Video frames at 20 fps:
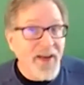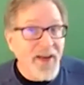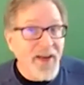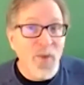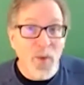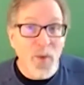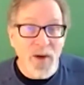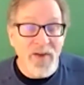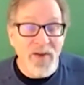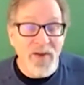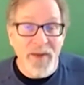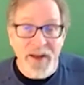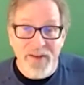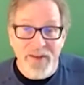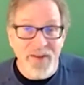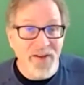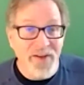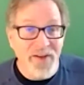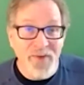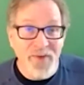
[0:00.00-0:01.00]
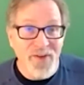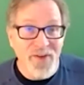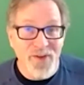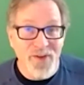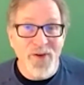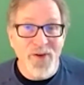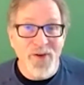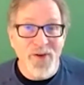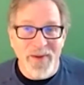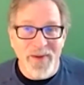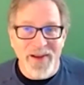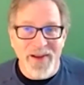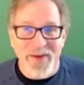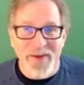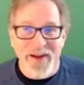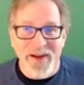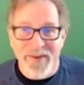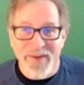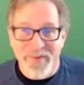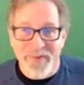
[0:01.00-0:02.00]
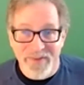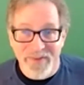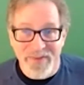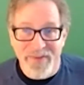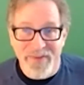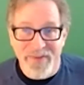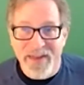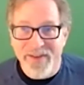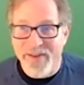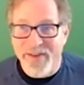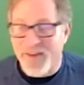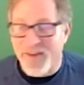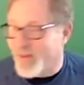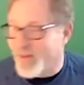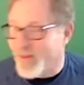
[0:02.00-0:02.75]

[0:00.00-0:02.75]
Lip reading: every one of them has a different story, by the way. That's this